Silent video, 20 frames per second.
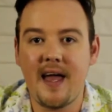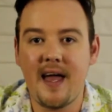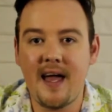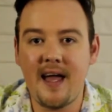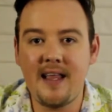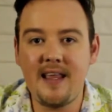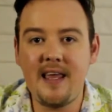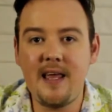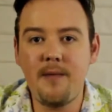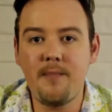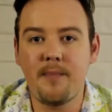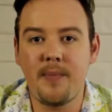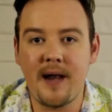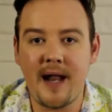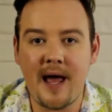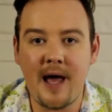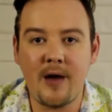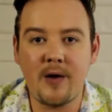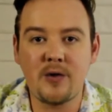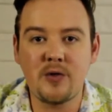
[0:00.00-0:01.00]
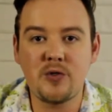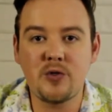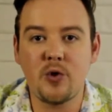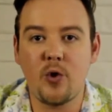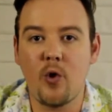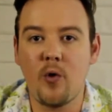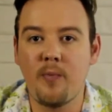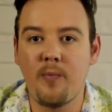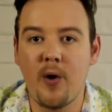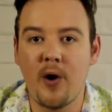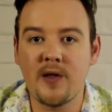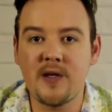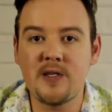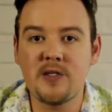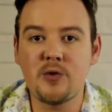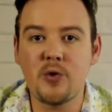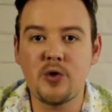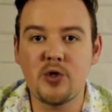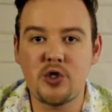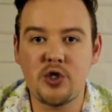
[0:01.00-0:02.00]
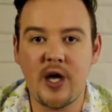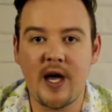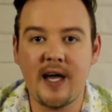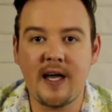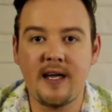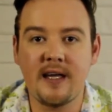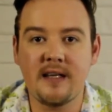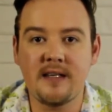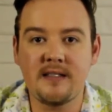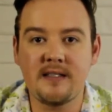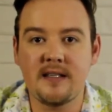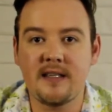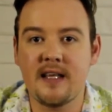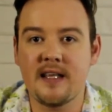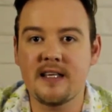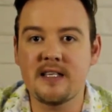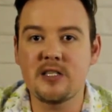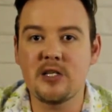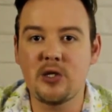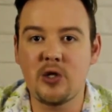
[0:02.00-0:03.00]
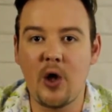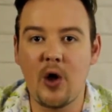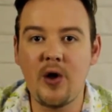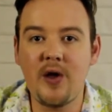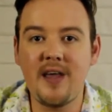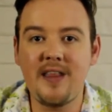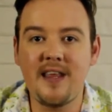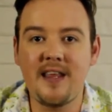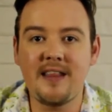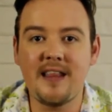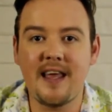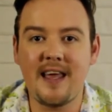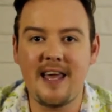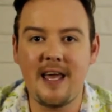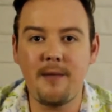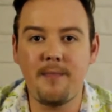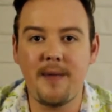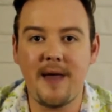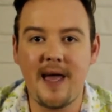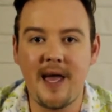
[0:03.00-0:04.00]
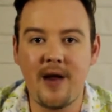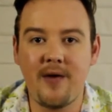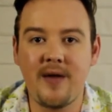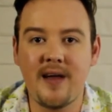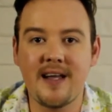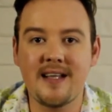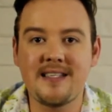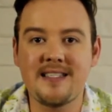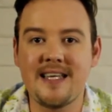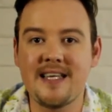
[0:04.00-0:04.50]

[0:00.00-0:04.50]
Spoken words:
Any blouse or bodice or jacket that is longer than the hip area